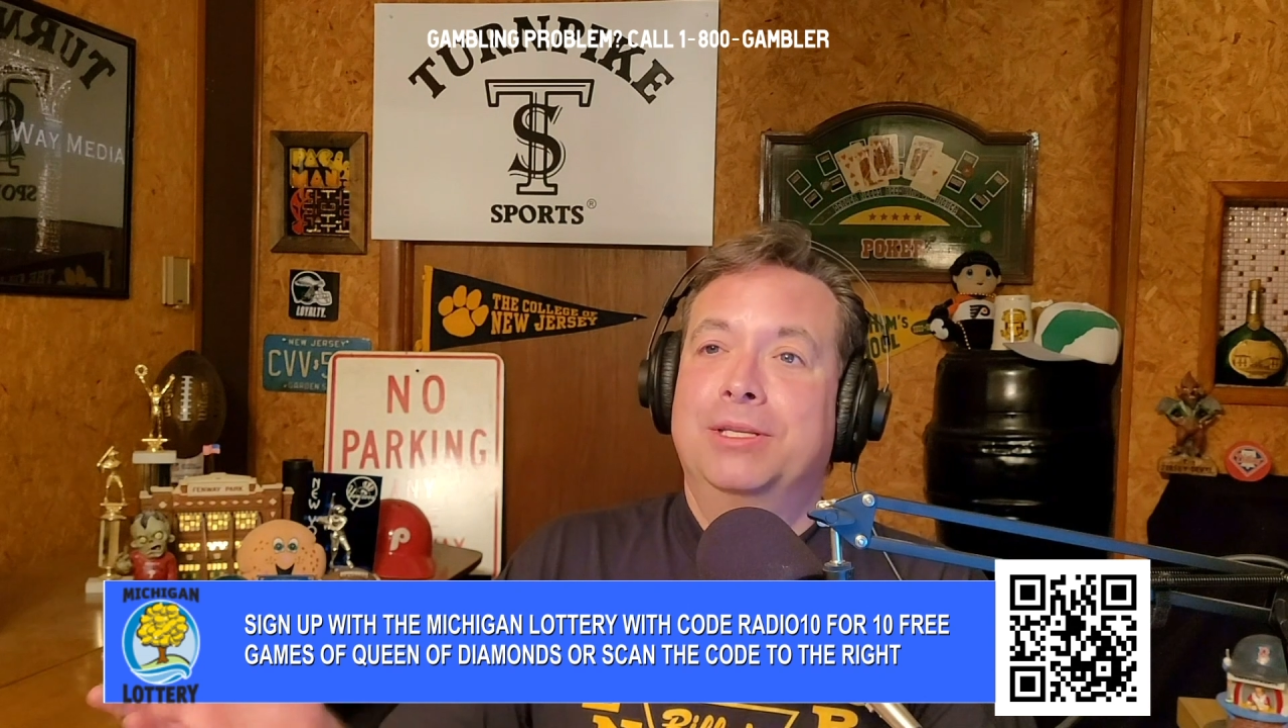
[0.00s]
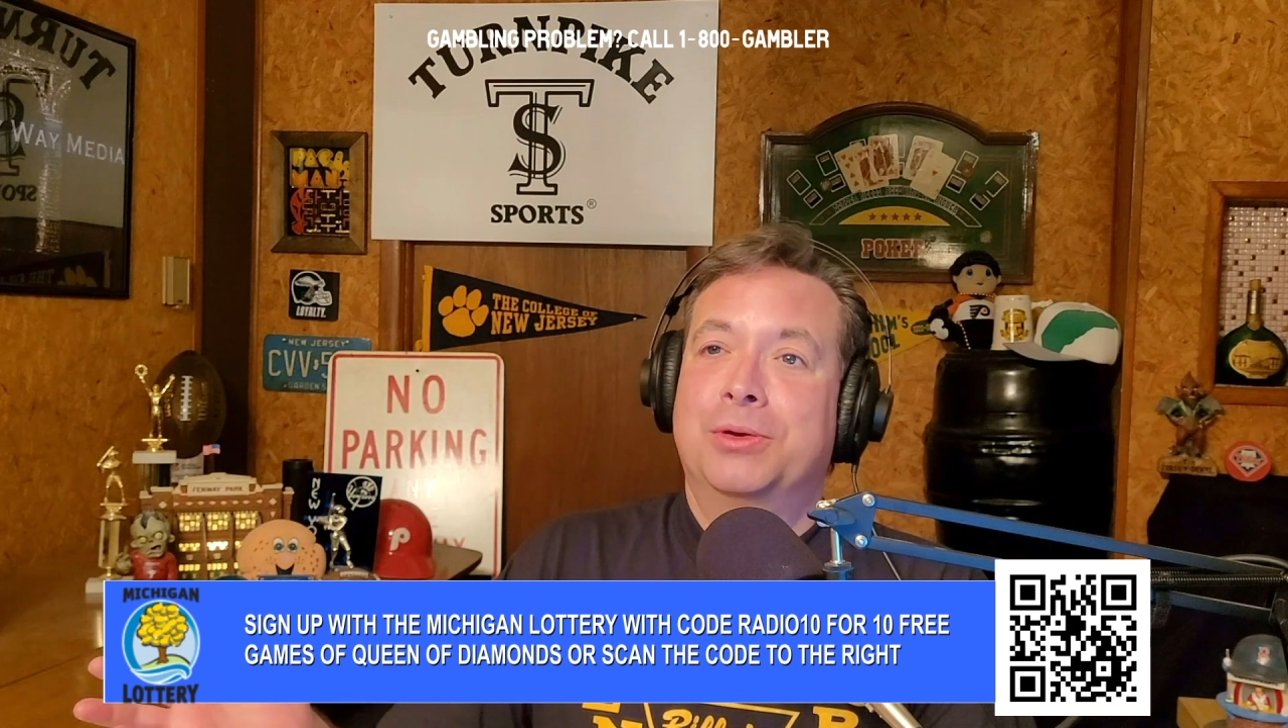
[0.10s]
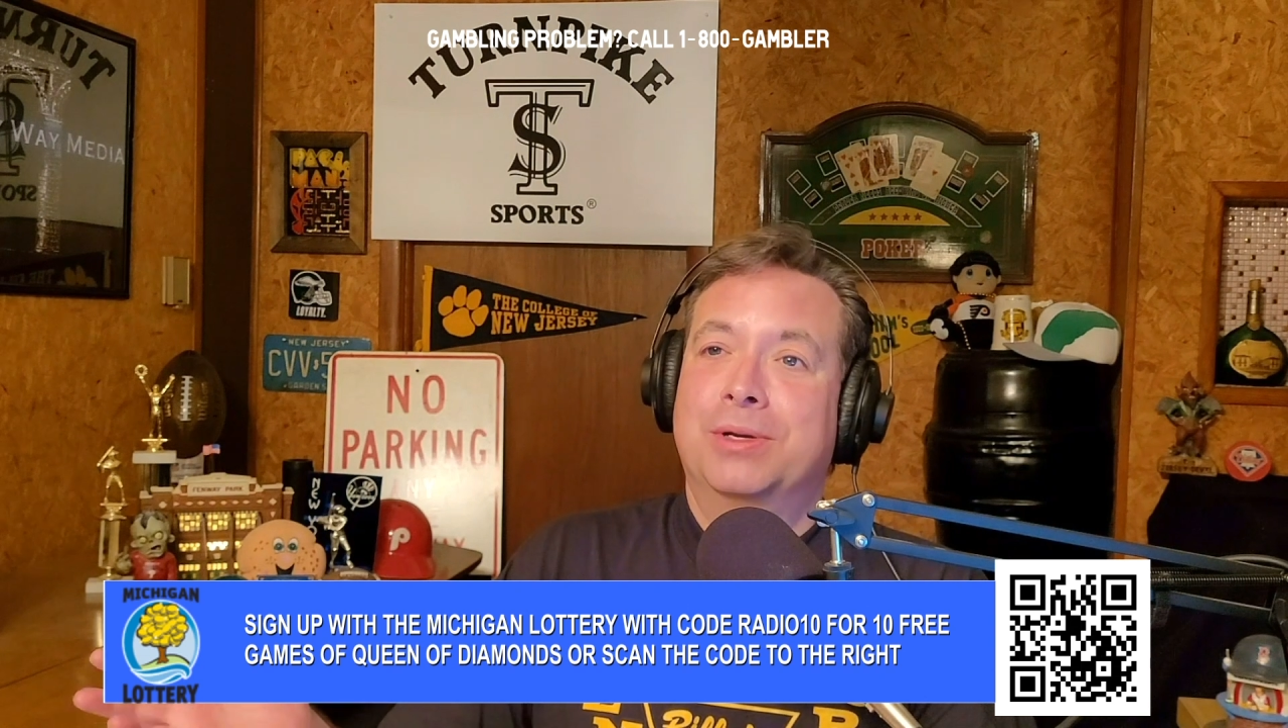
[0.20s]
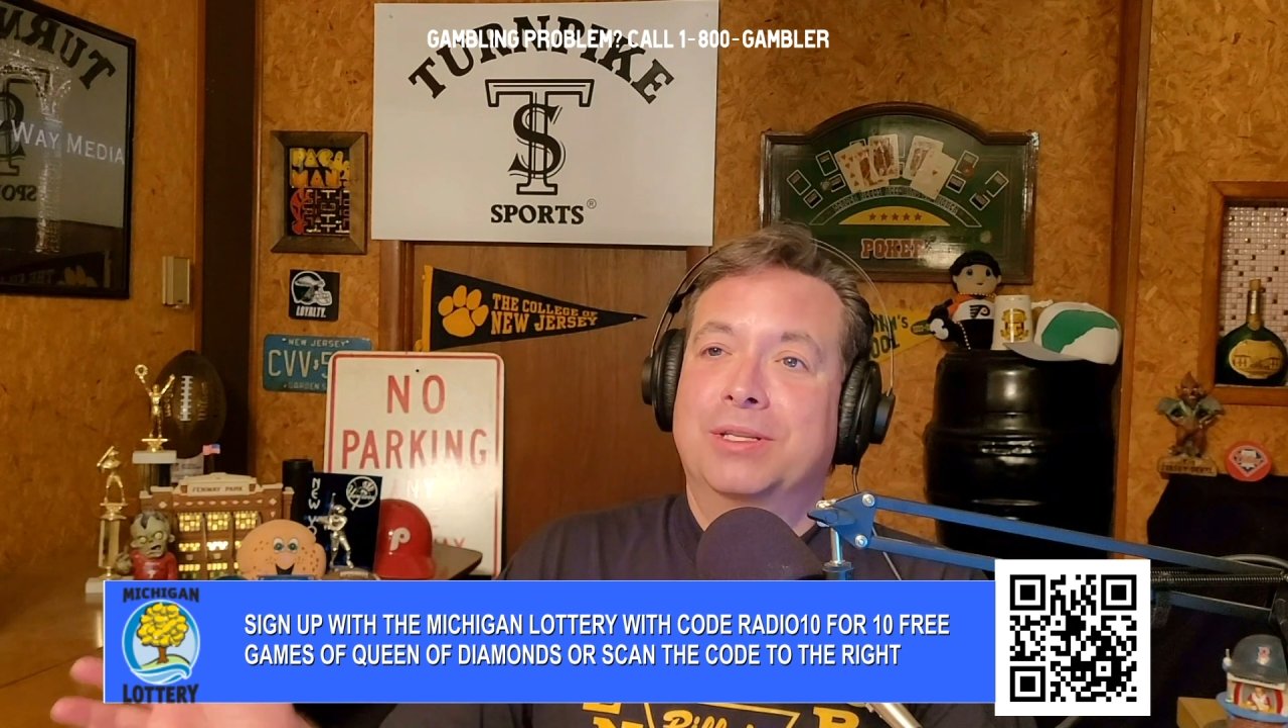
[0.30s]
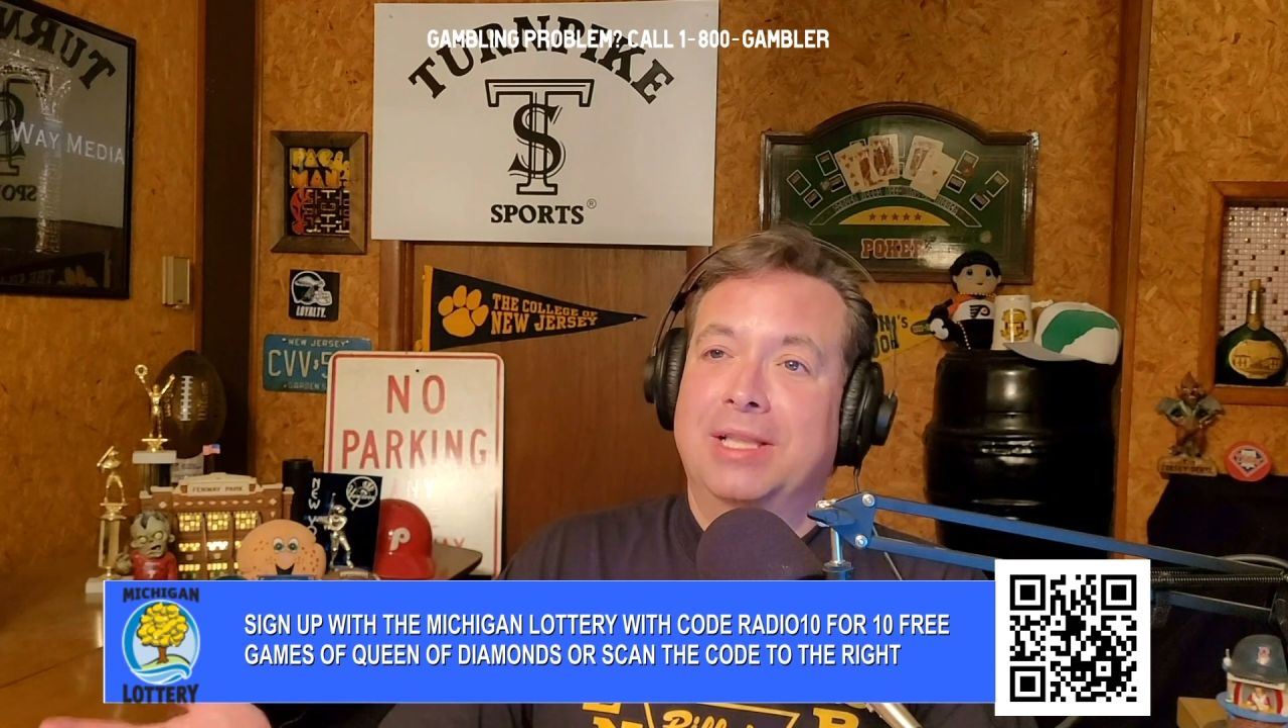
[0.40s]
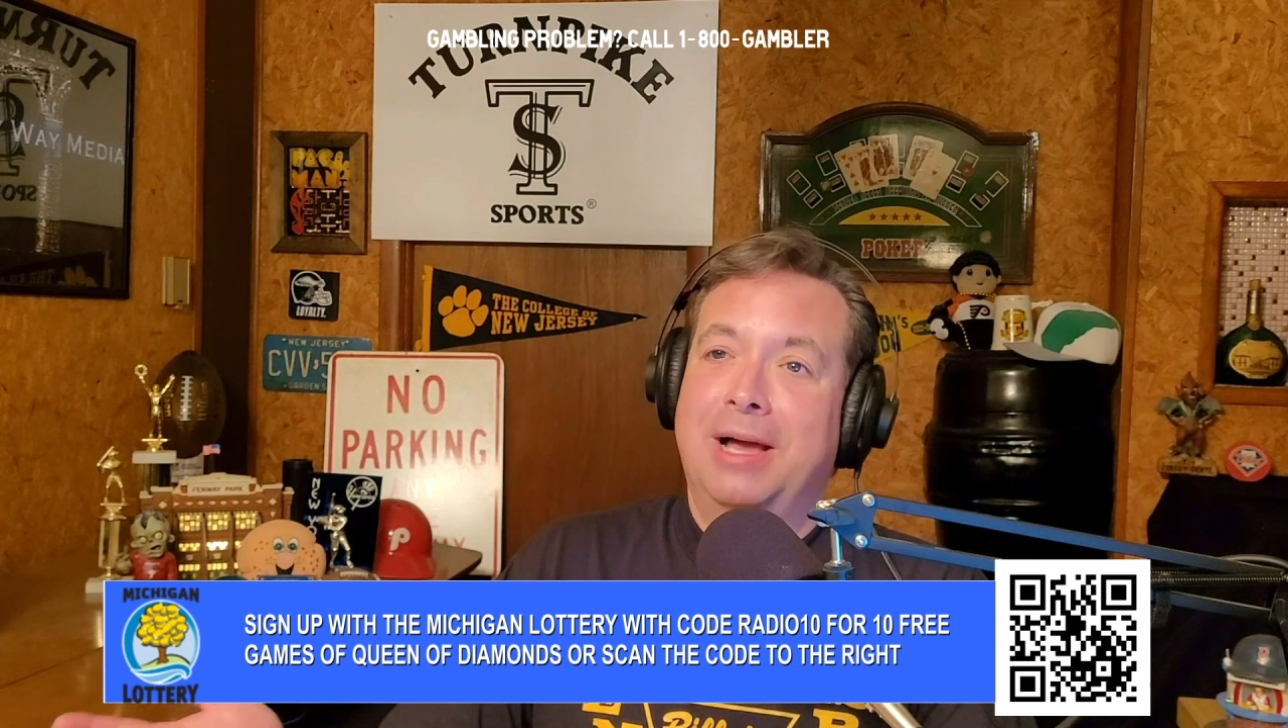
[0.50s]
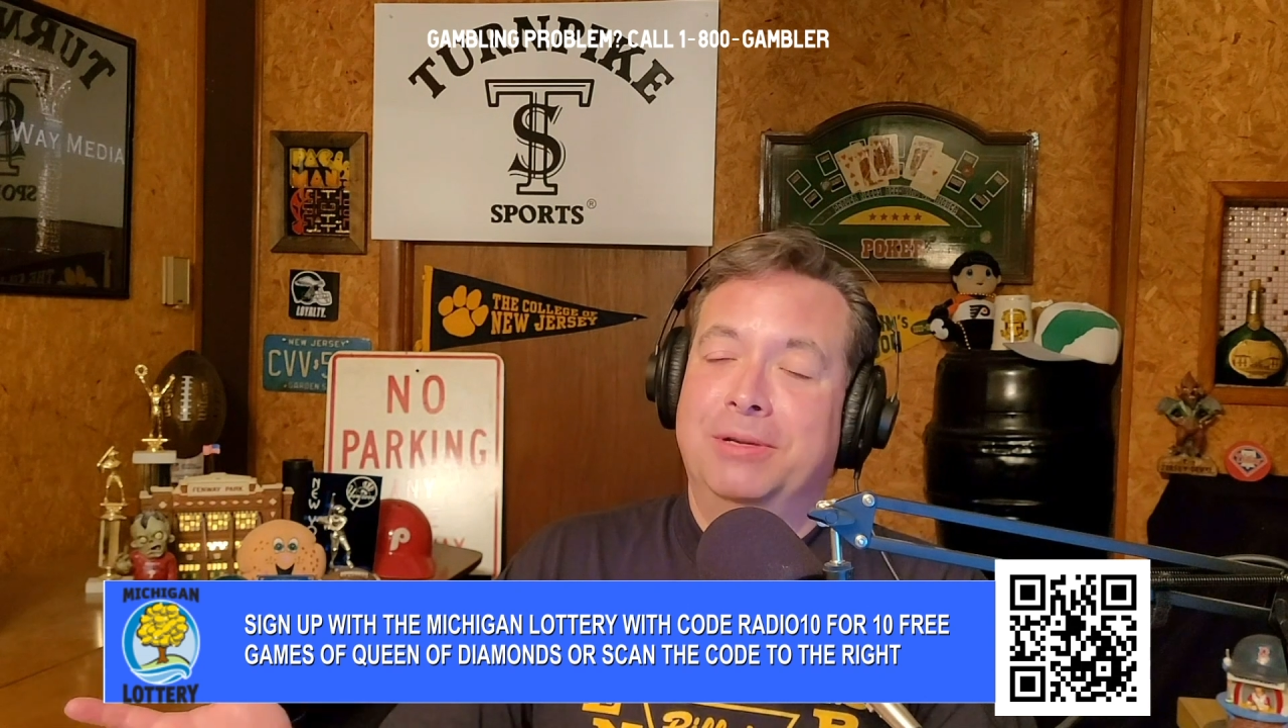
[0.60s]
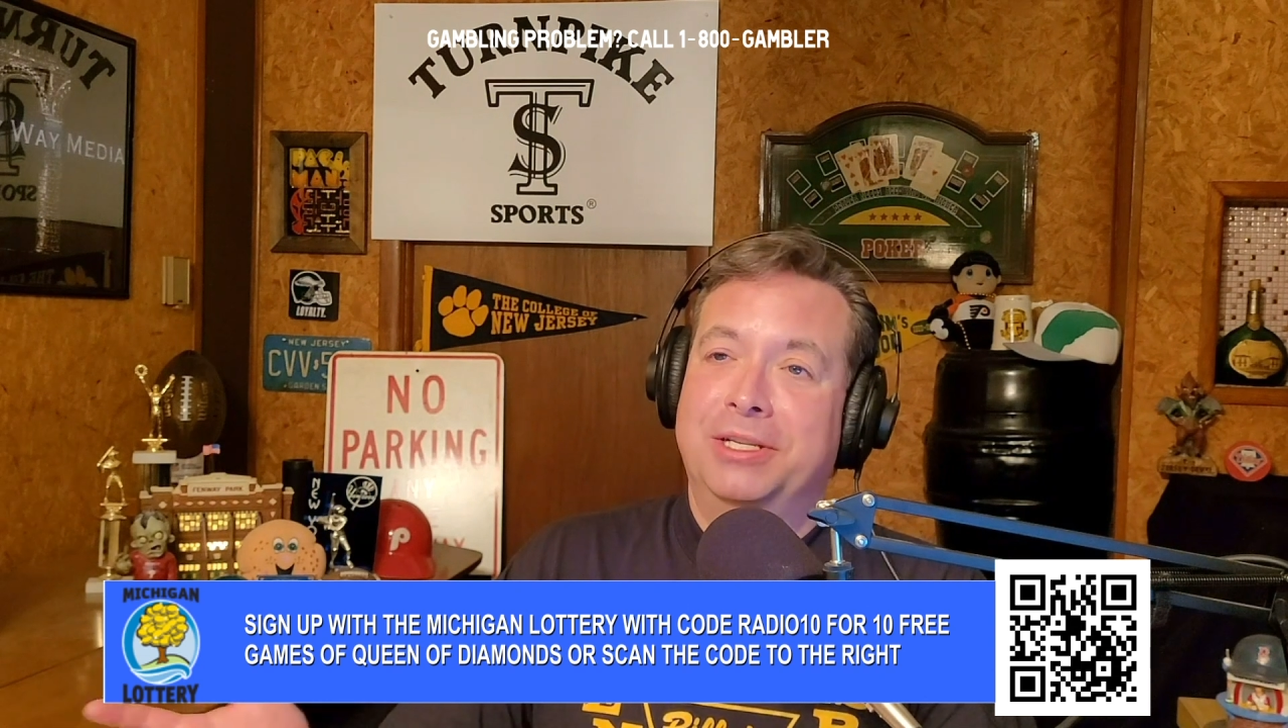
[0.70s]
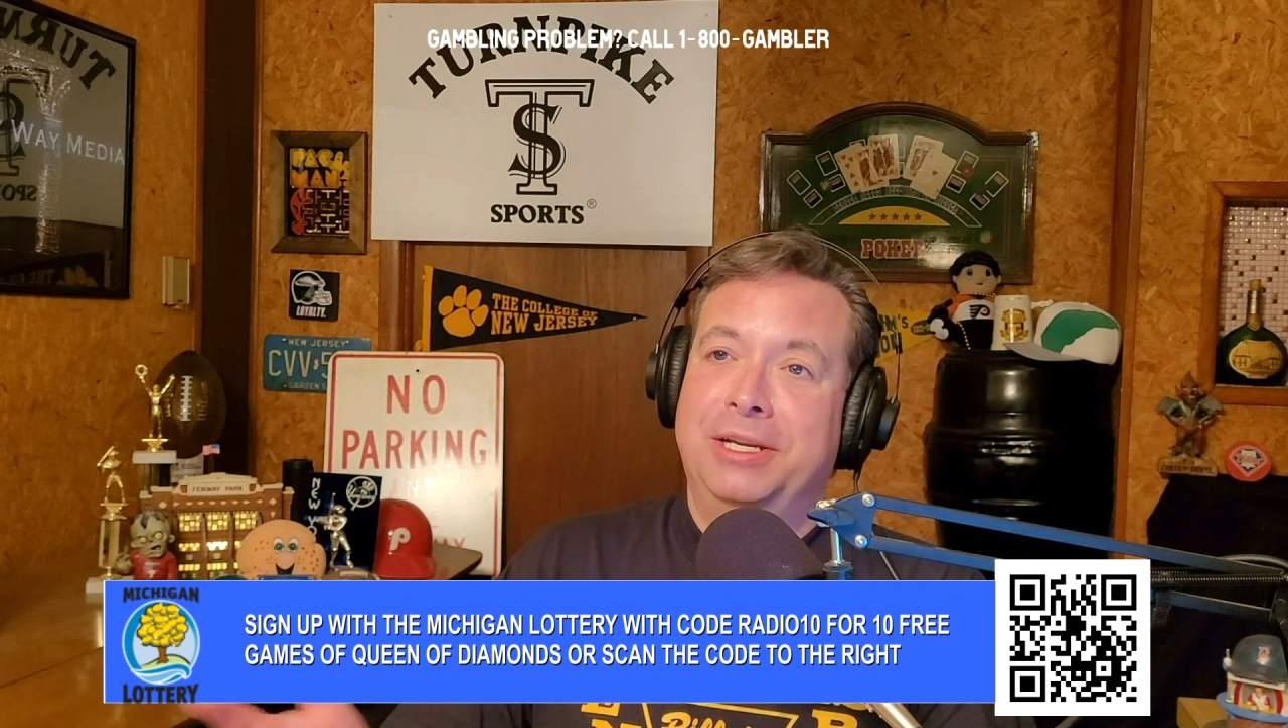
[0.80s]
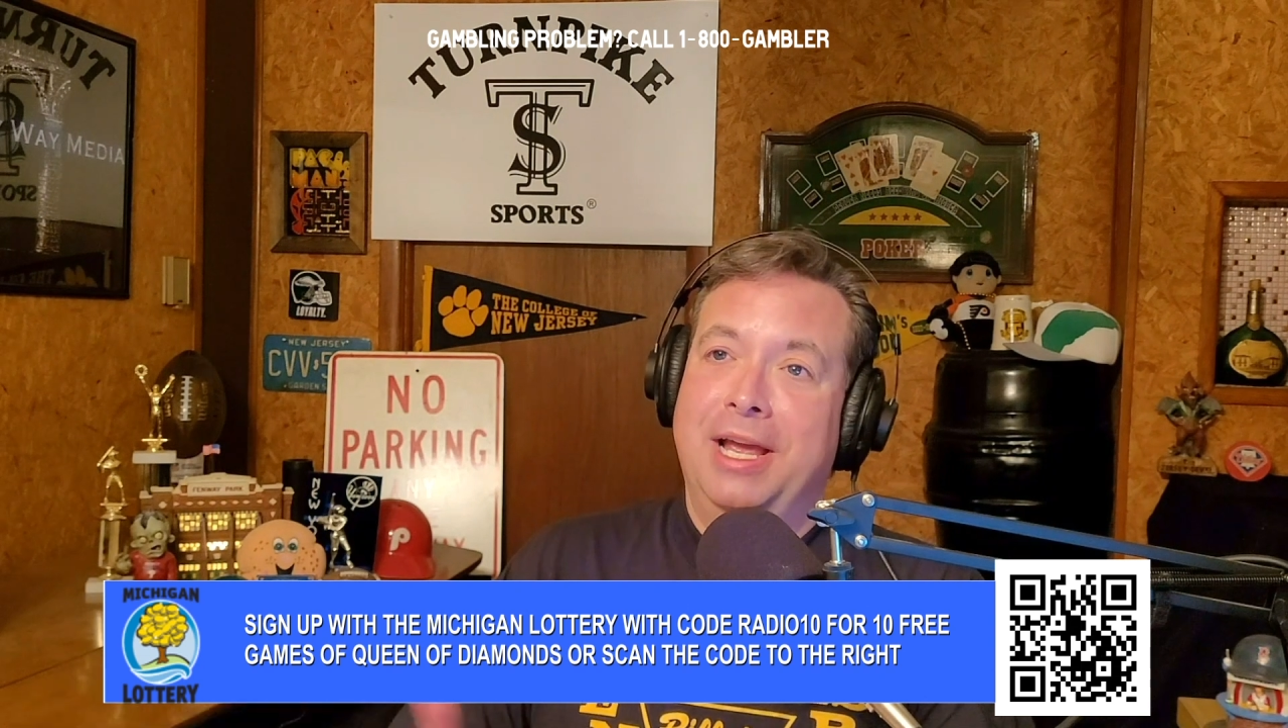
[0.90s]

to a slot machine